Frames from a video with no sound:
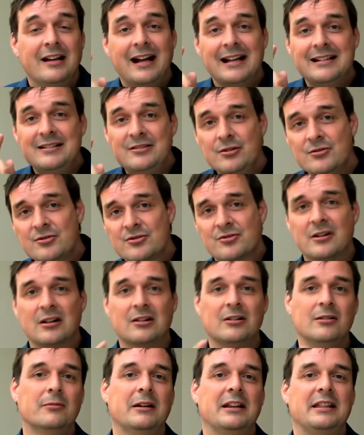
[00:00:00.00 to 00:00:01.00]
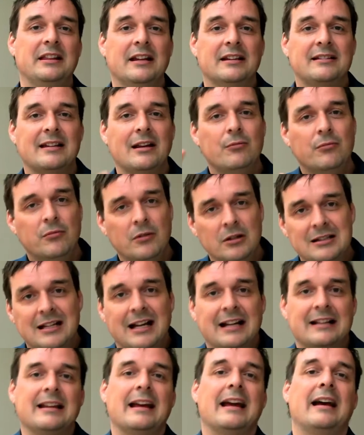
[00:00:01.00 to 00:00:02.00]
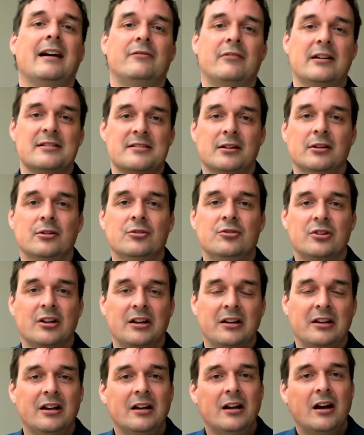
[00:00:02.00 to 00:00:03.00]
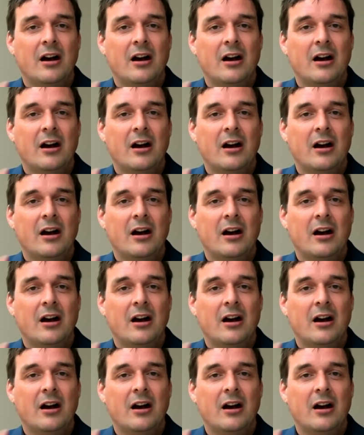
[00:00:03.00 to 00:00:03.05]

I do struggle with this. I would like to have resolution